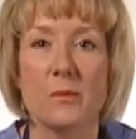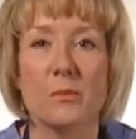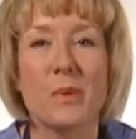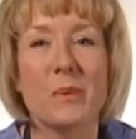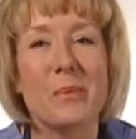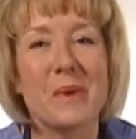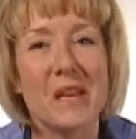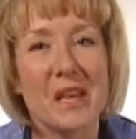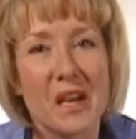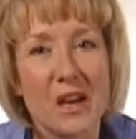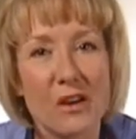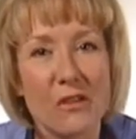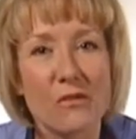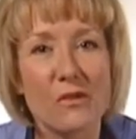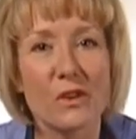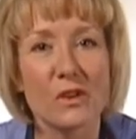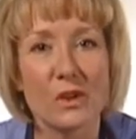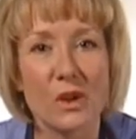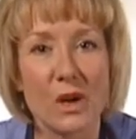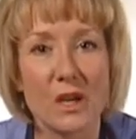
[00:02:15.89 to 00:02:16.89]
But be
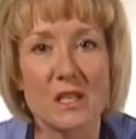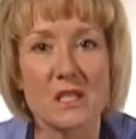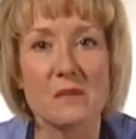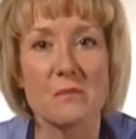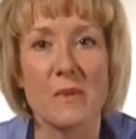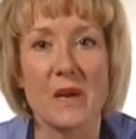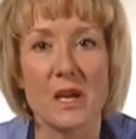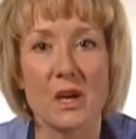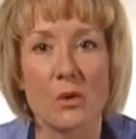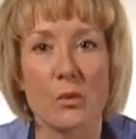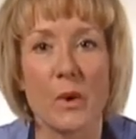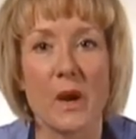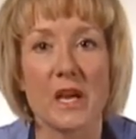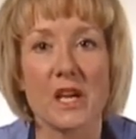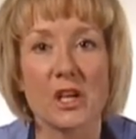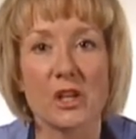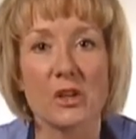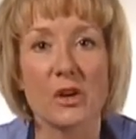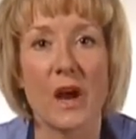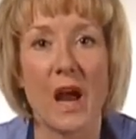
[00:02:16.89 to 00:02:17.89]
careful not to make a
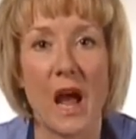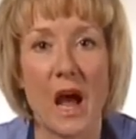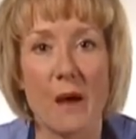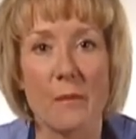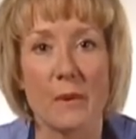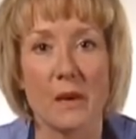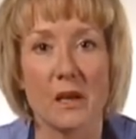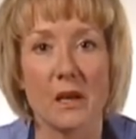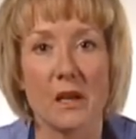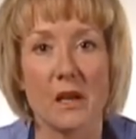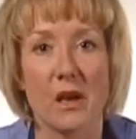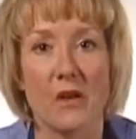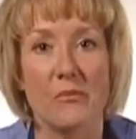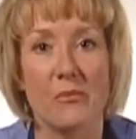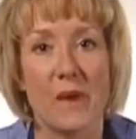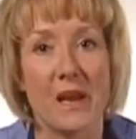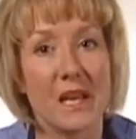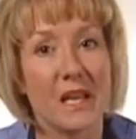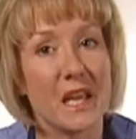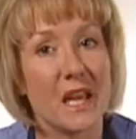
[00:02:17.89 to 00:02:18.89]
regular habit of
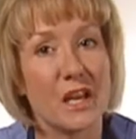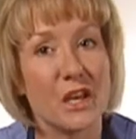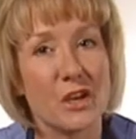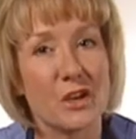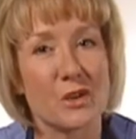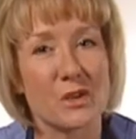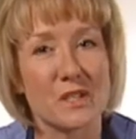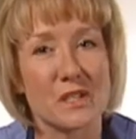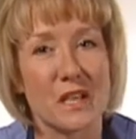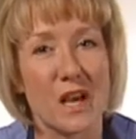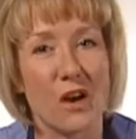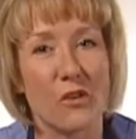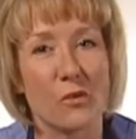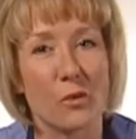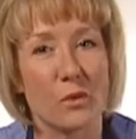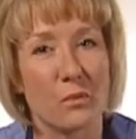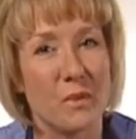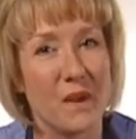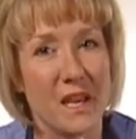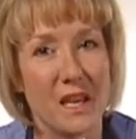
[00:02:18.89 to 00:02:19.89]
medicating yourself
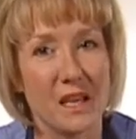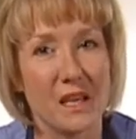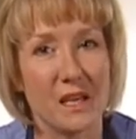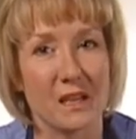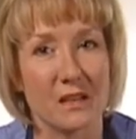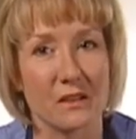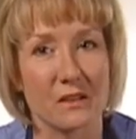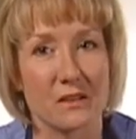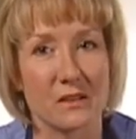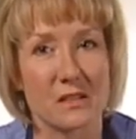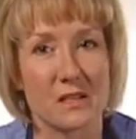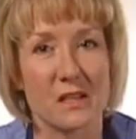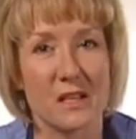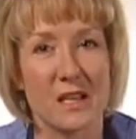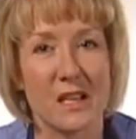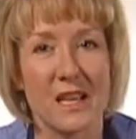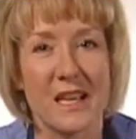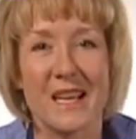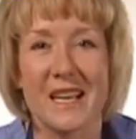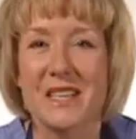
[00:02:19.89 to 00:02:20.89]
with painkillers,
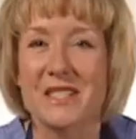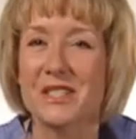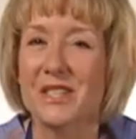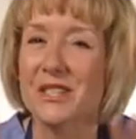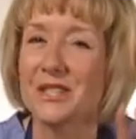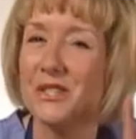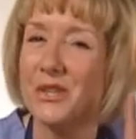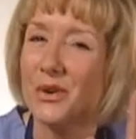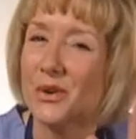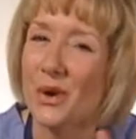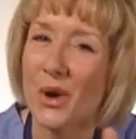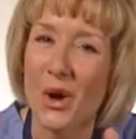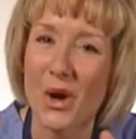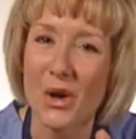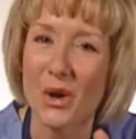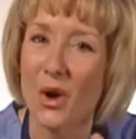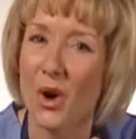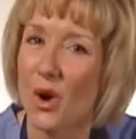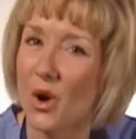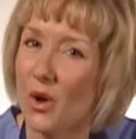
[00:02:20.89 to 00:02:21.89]
since they're
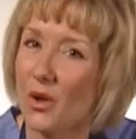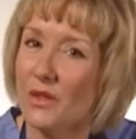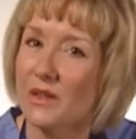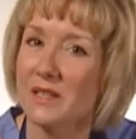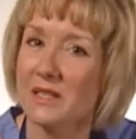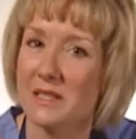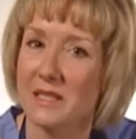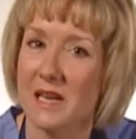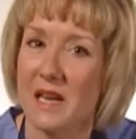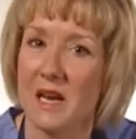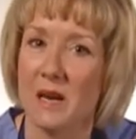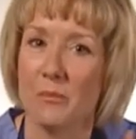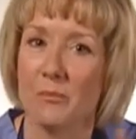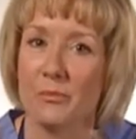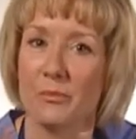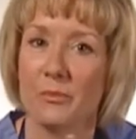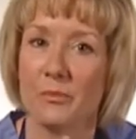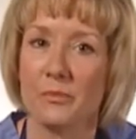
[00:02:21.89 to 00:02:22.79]
not all the same.